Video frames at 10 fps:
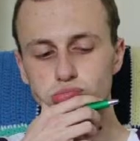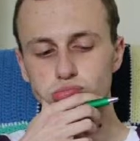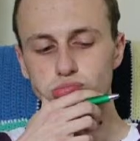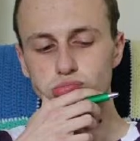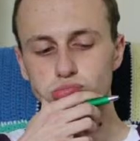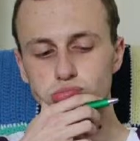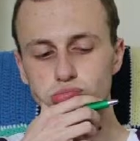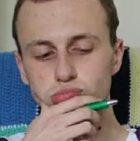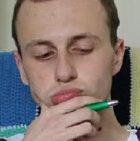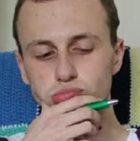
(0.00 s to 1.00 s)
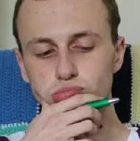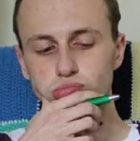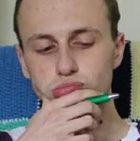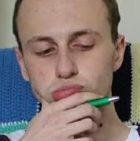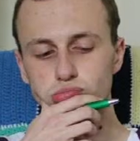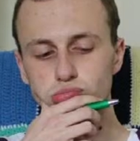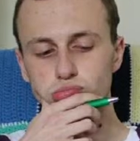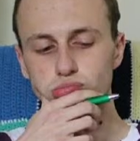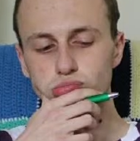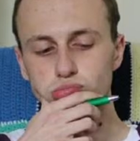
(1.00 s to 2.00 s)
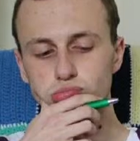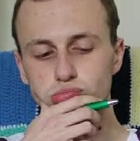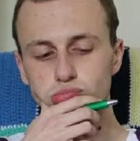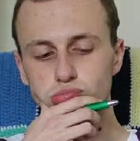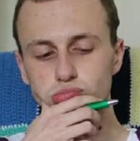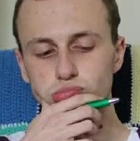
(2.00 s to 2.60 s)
original without being terribly weird.